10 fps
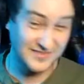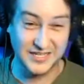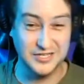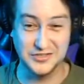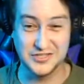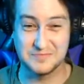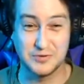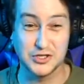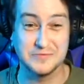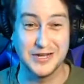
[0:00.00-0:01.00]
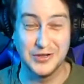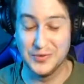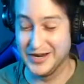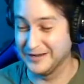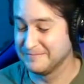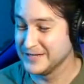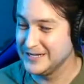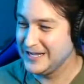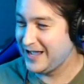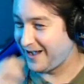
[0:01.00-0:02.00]
He'll just push me out of the way.
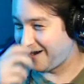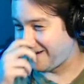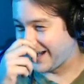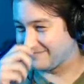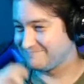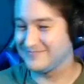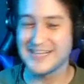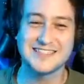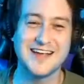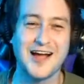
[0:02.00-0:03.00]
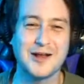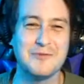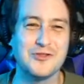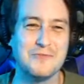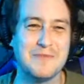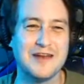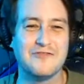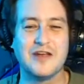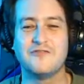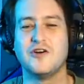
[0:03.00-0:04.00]
All right, let's talk about the main
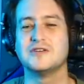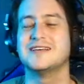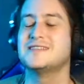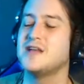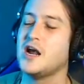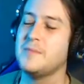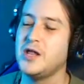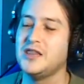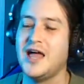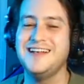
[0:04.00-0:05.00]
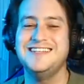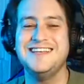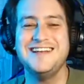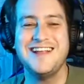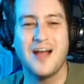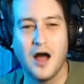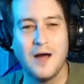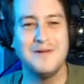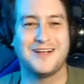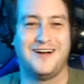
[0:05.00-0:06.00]
event, folks. Let's talk about London
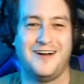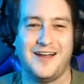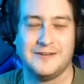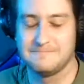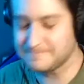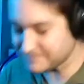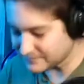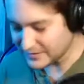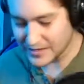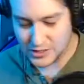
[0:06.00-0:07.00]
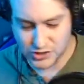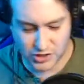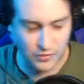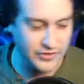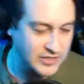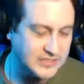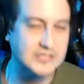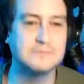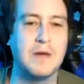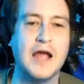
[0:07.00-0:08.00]
Comic Con. So this
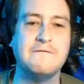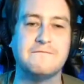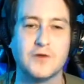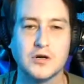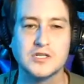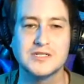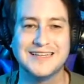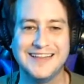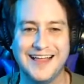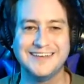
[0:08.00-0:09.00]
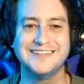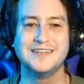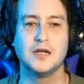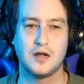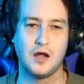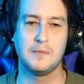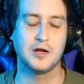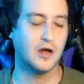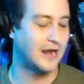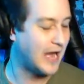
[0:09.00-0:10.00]
is my first London
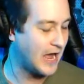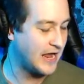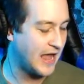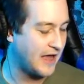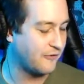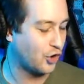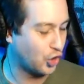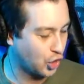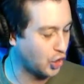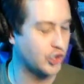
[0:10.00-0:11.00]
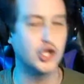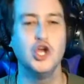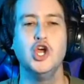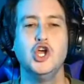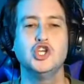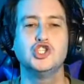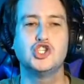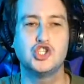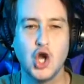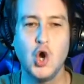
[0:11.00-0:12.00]
Comic Con. I had heard
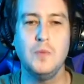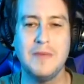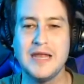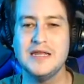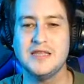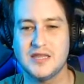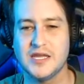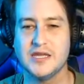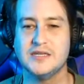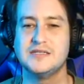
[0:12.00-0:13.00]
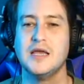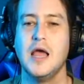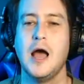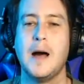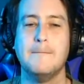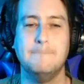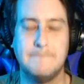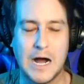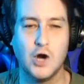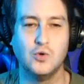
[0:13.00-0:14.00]
so many things
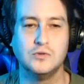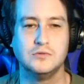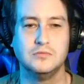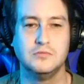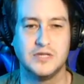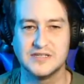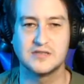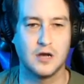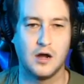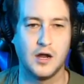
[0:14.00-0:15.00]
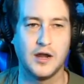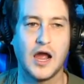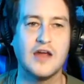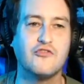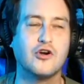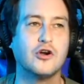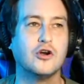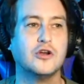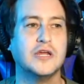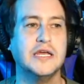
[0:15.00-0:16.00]
about this con. I've
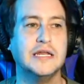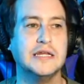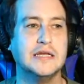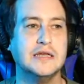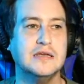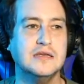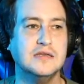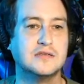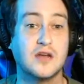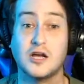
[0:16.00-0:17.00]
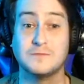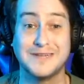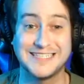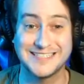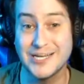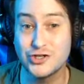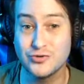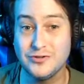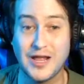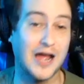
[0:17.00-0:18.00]
heard it is cosplay
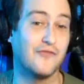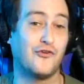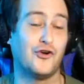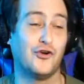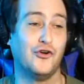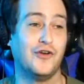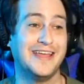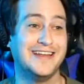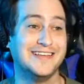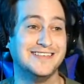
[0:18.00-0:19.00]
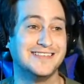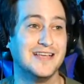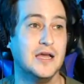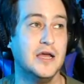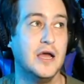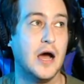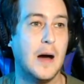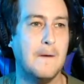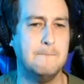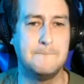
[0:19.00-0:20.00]
central. I've heard it is
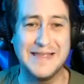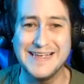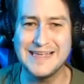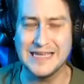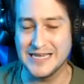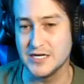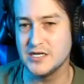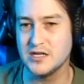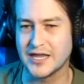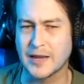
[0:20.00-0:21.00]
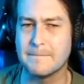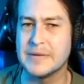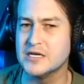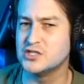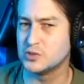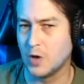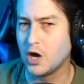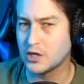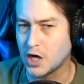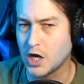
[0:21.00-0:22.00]
a big indie, like a big
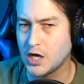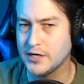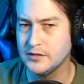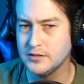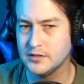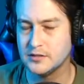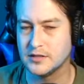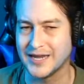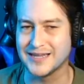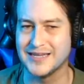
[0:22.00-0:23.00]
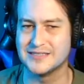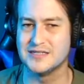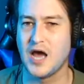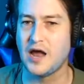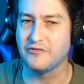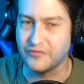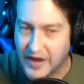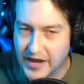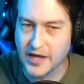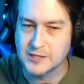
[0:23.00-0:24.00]
small con. Like it's not
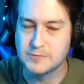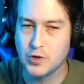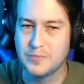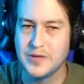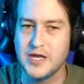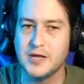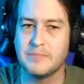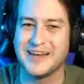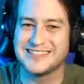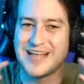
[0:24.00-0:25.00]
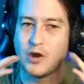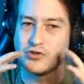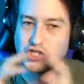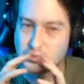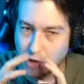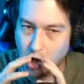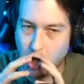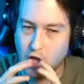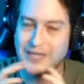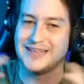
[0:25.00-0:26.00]
Fan Expo big, but it's not
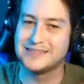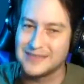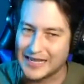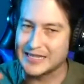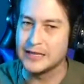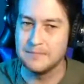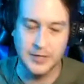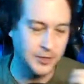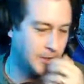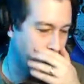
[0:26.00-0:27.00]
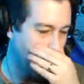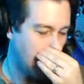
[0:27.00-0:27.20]
small. It's like in the middle,